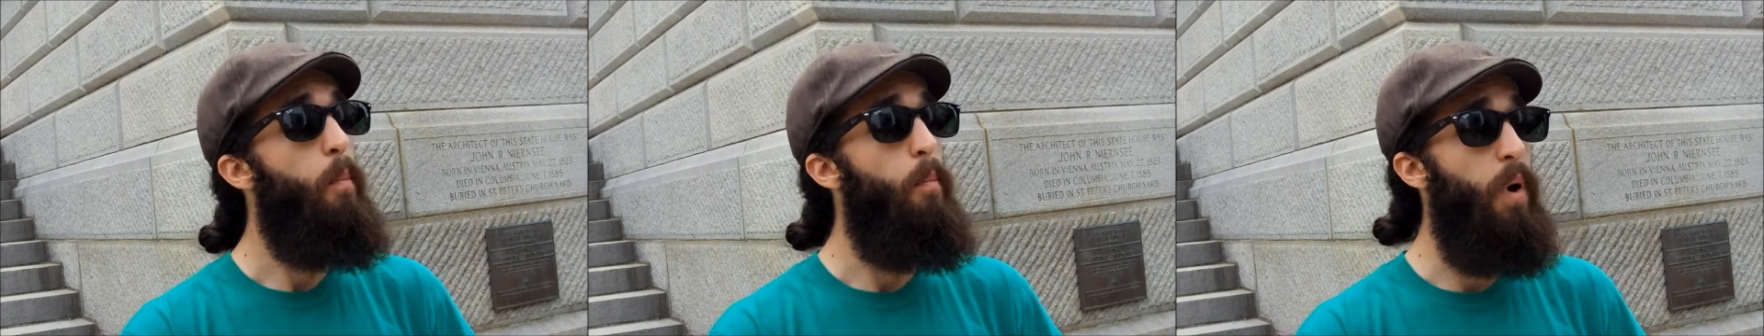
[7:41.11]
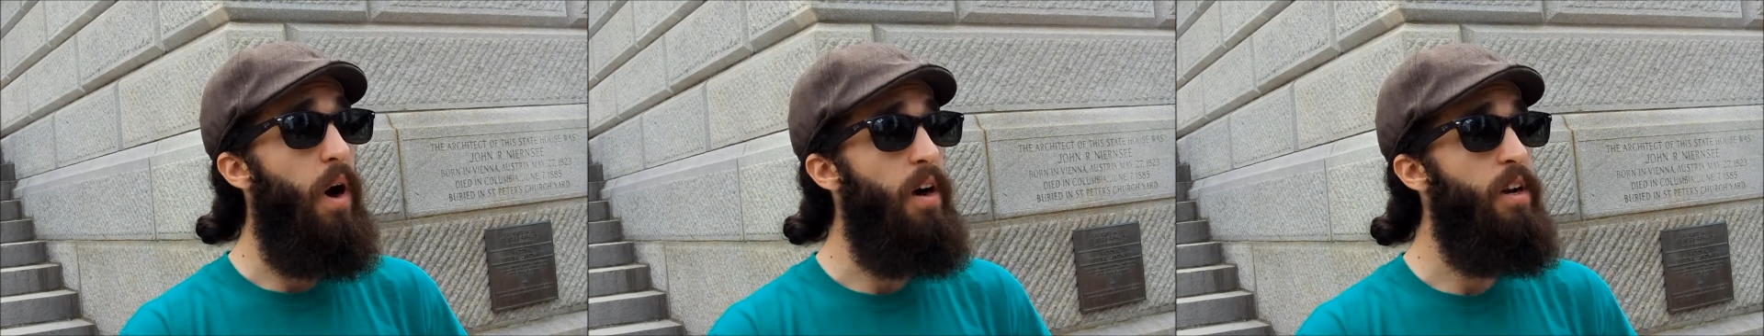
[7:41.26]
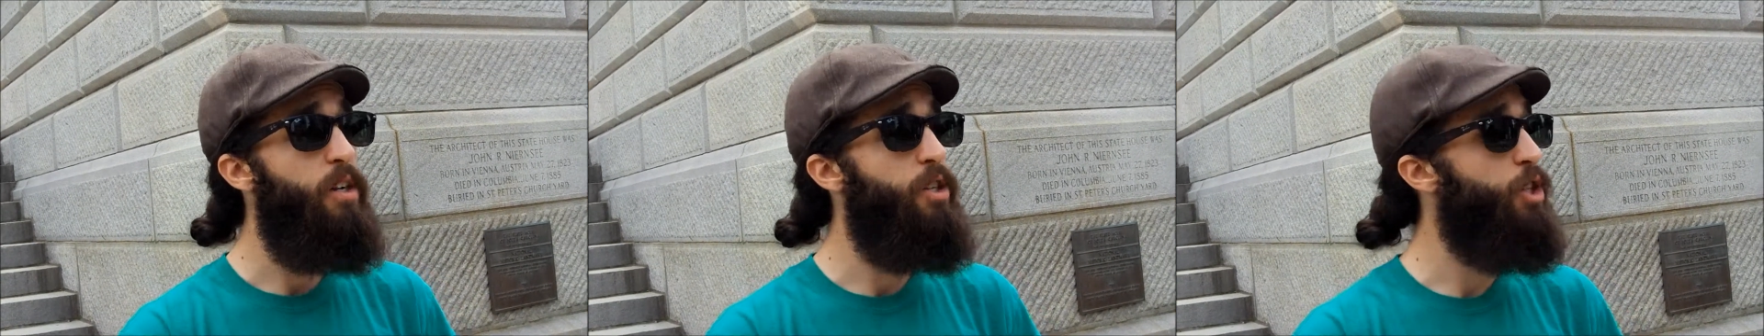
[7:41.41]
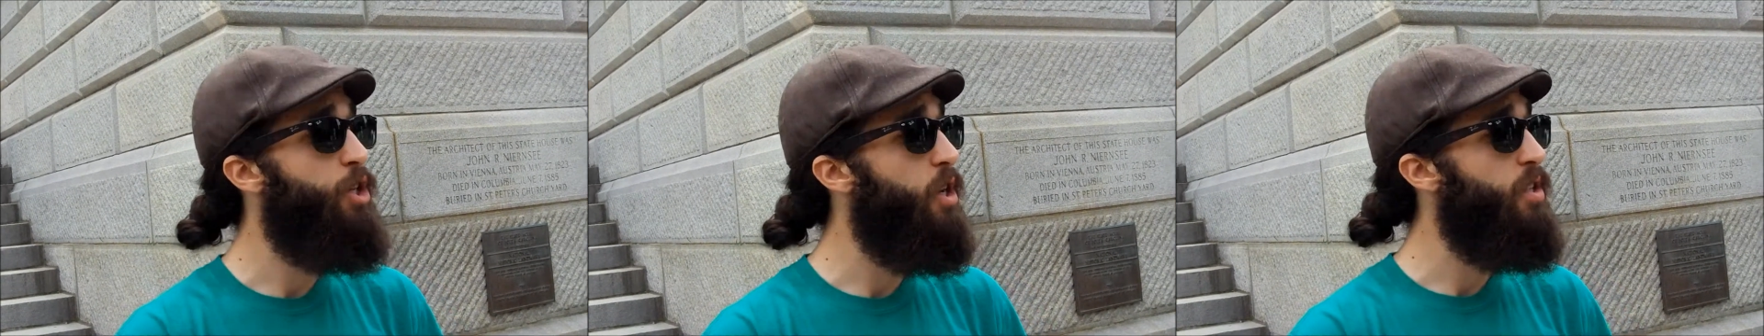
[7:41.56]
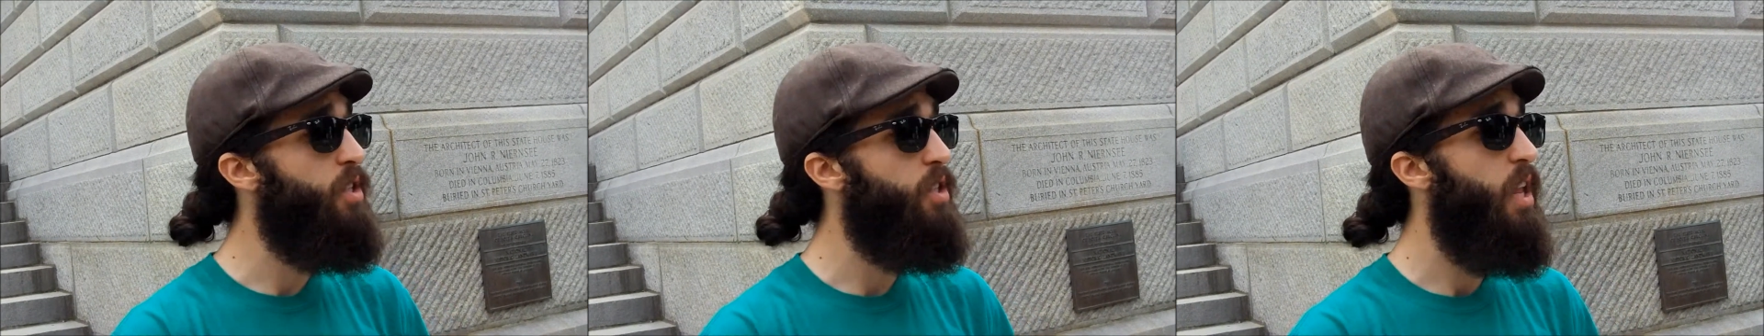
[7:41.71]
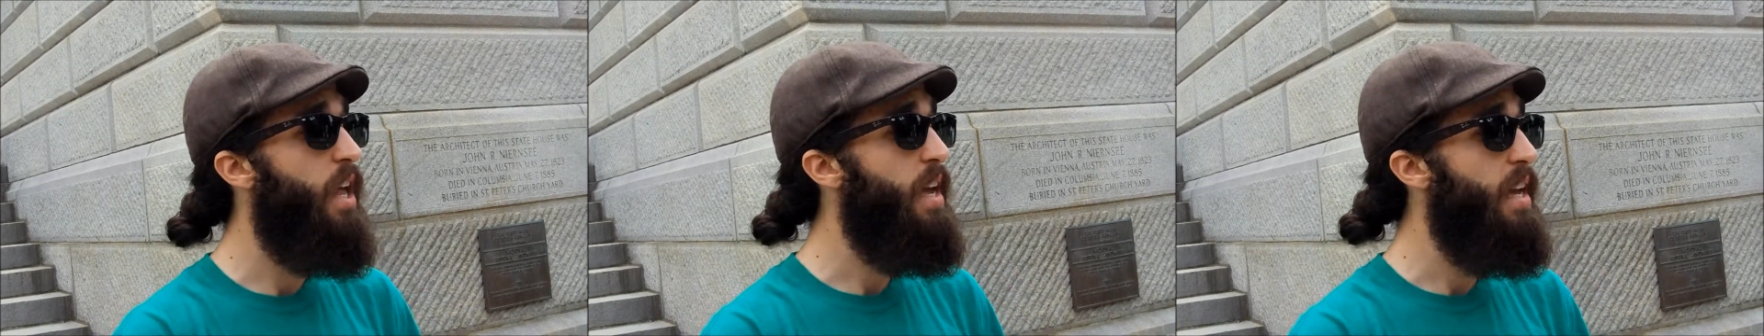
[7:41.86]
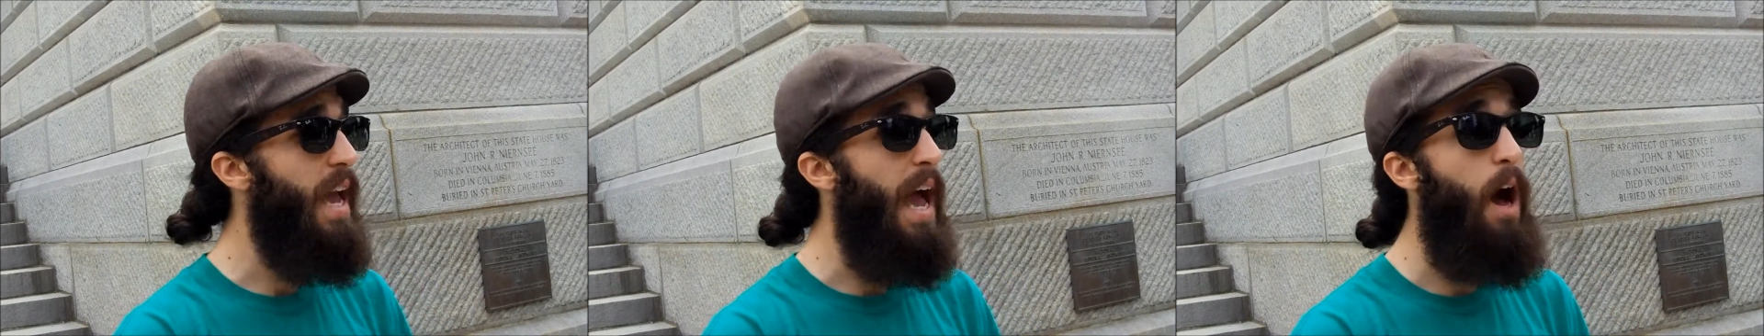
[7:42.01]
But just
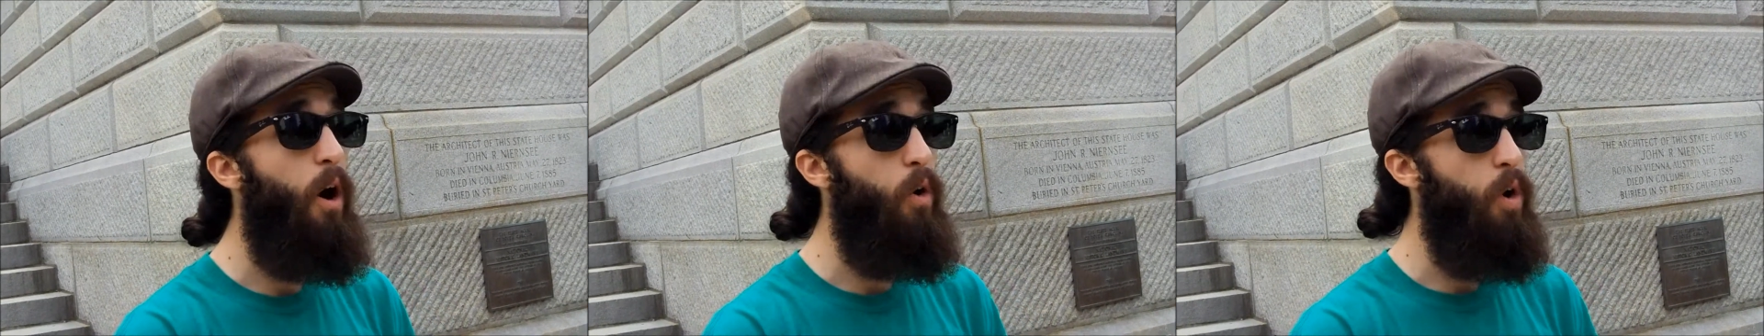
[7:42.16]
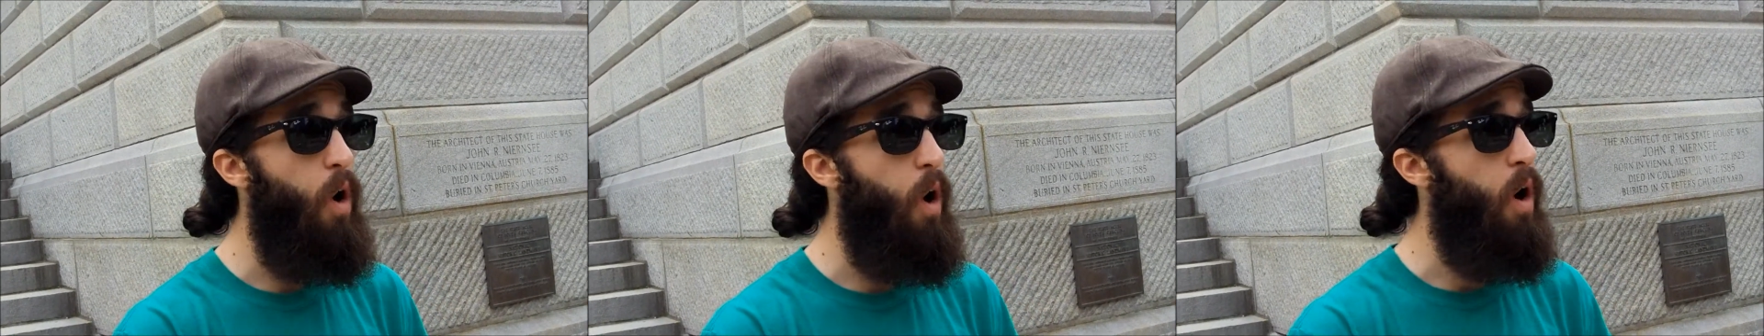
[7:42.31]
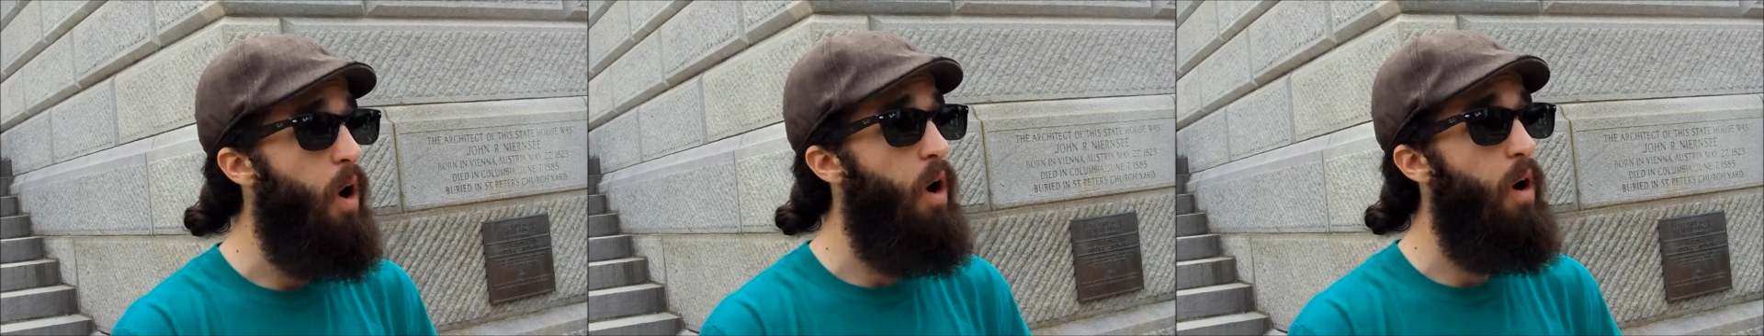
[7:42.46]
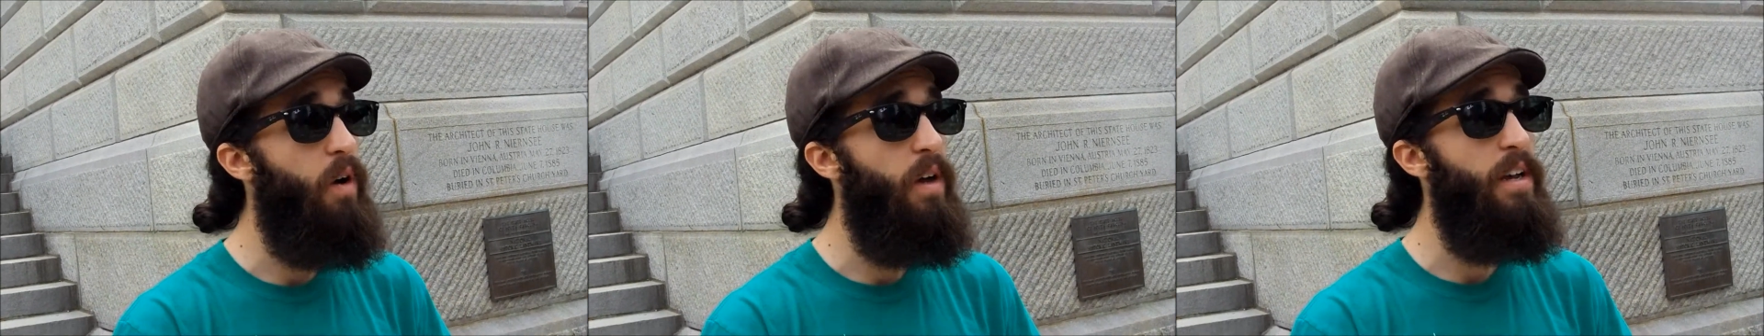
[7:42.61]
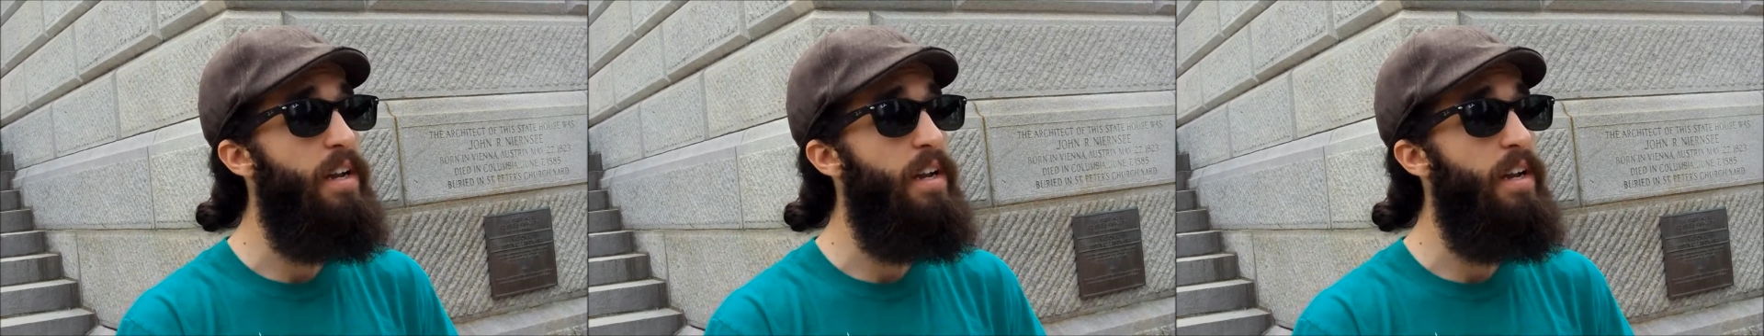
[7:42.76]
like alcohol